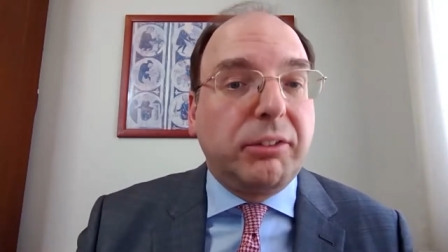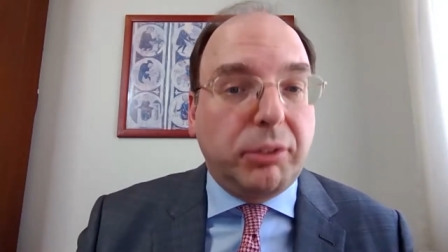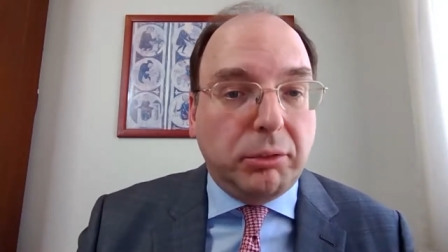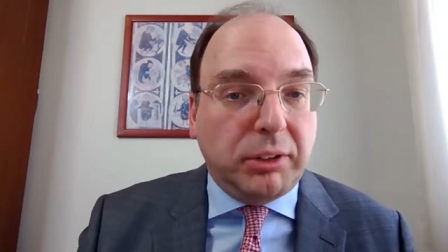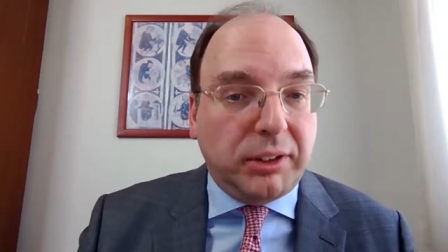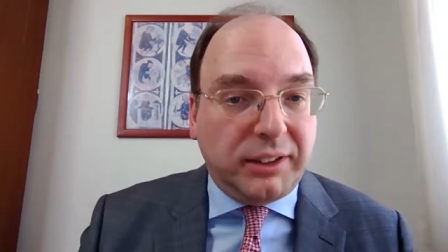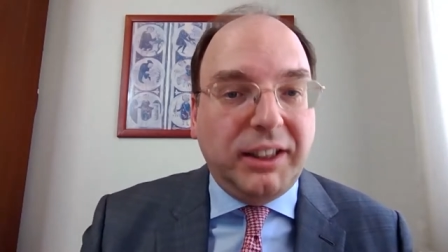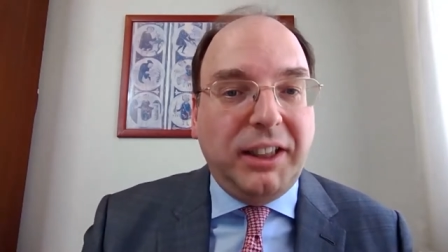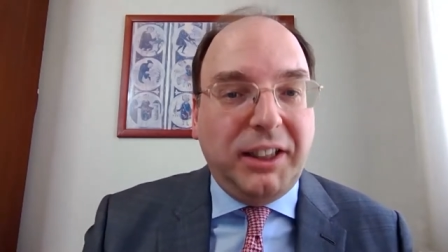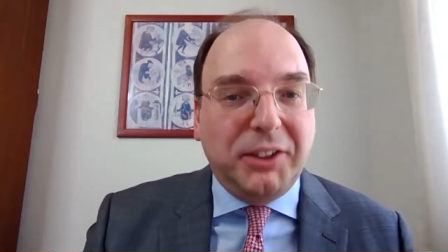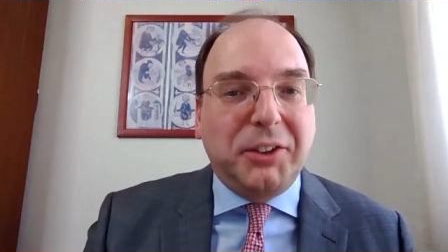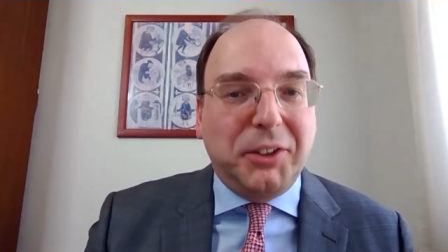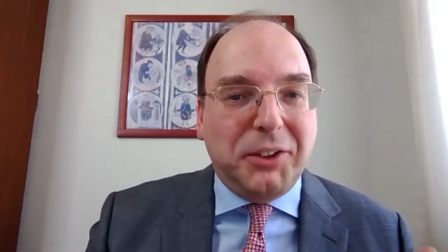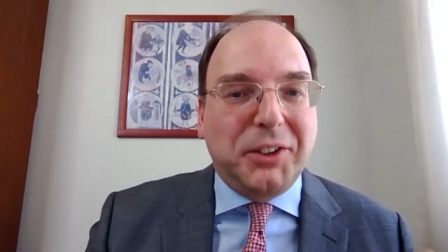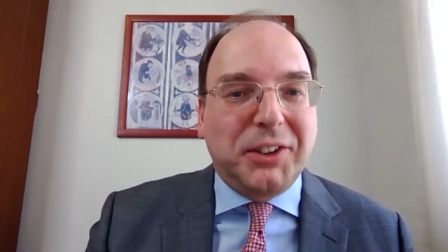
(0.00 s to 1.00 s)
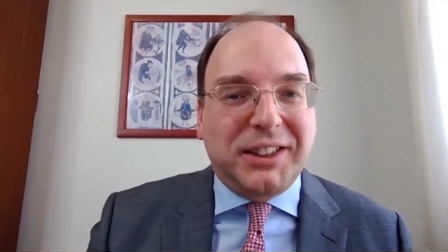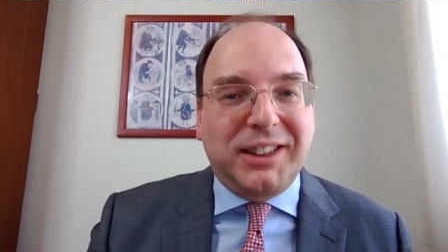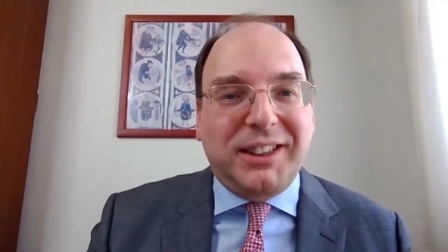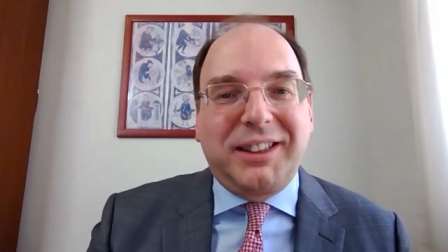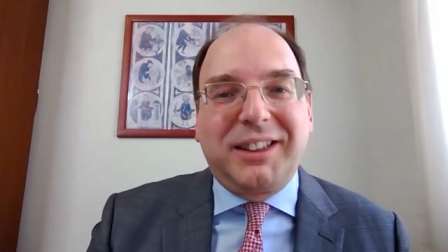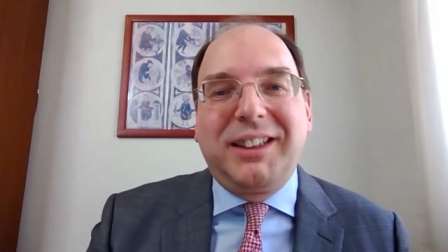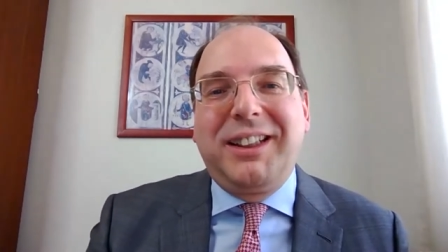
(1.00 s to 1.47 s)
if you want to use
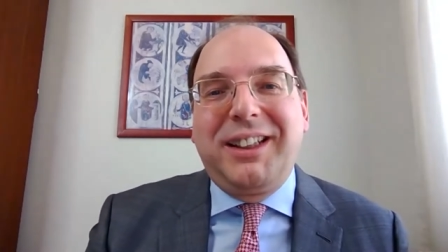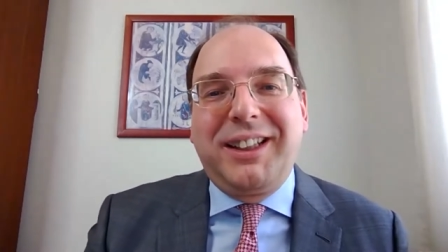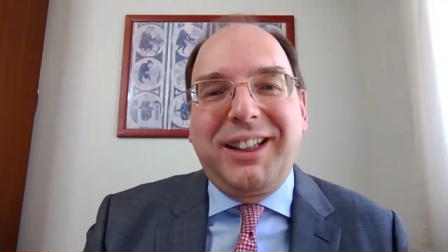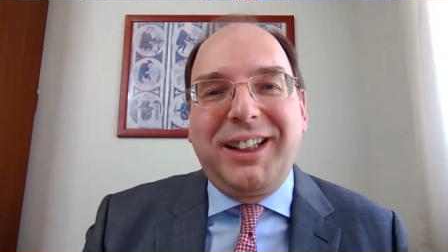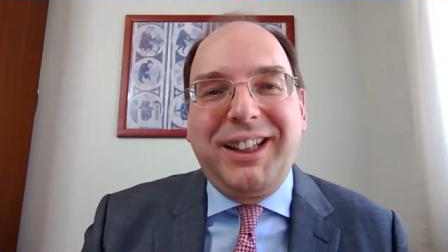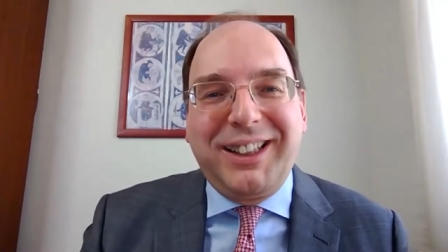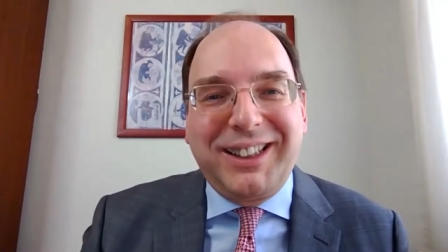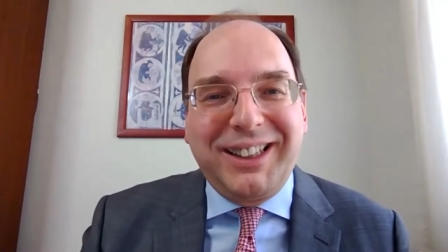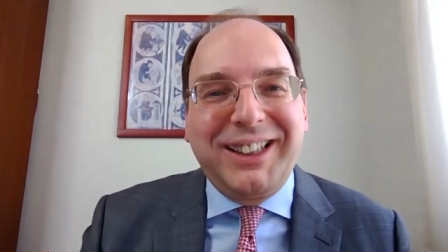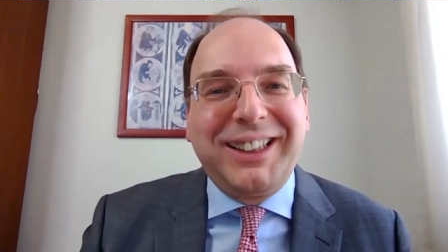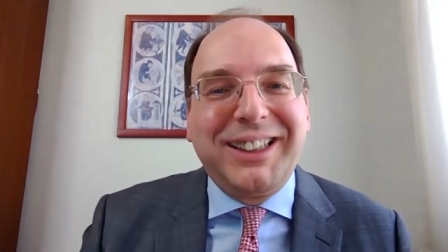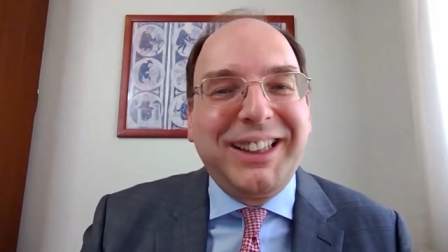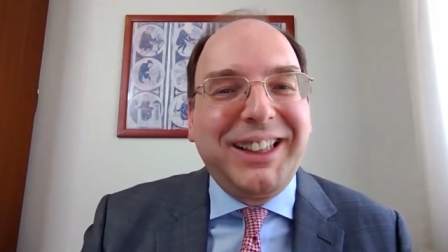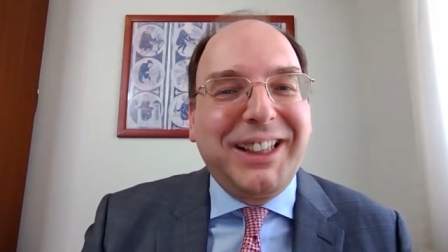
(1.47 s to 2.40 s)
a different